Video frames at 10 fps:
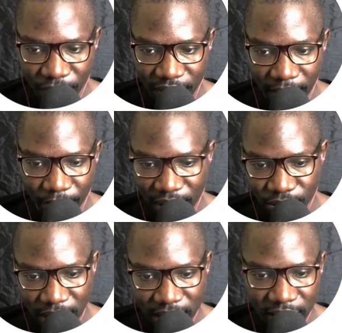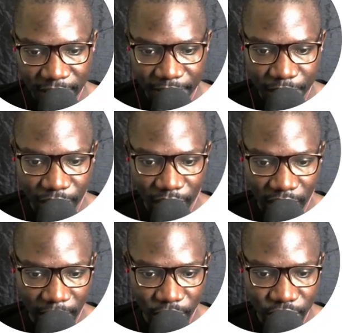I'm going to save. If you
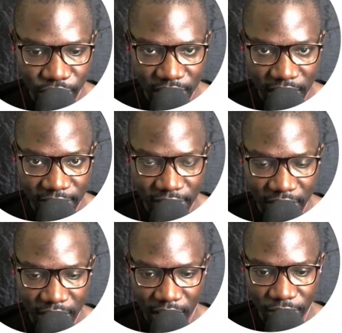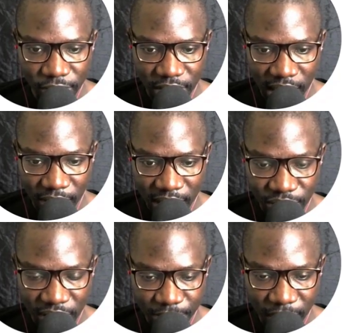secure it with a password, it will get
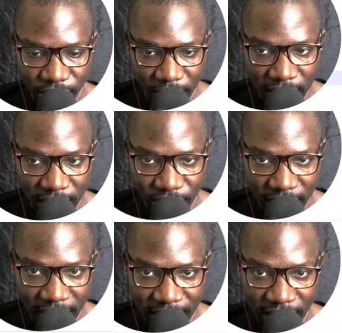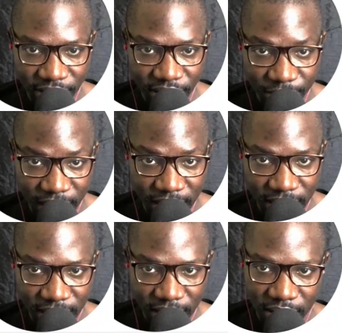encrypted.
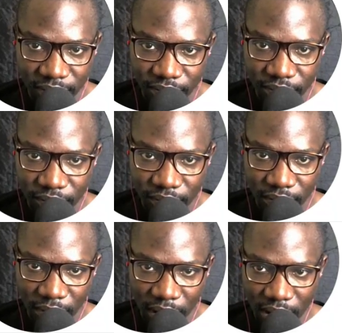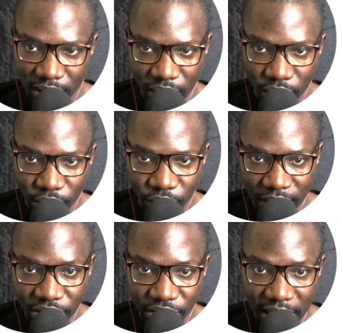So you can create a copy on
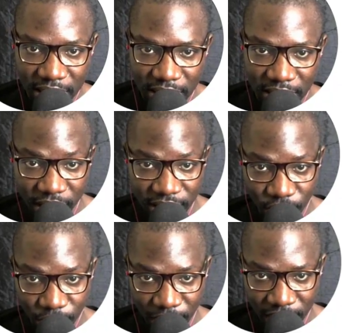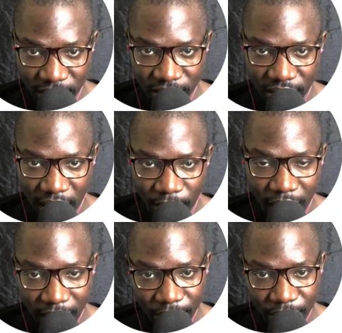demand. You can
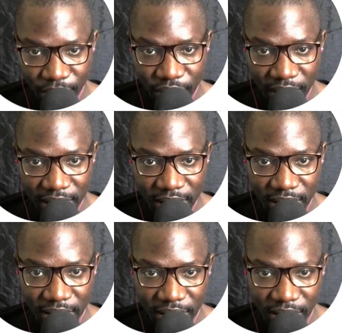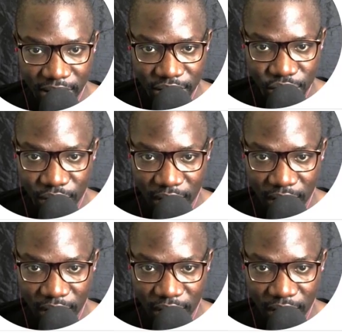do a full backup right now.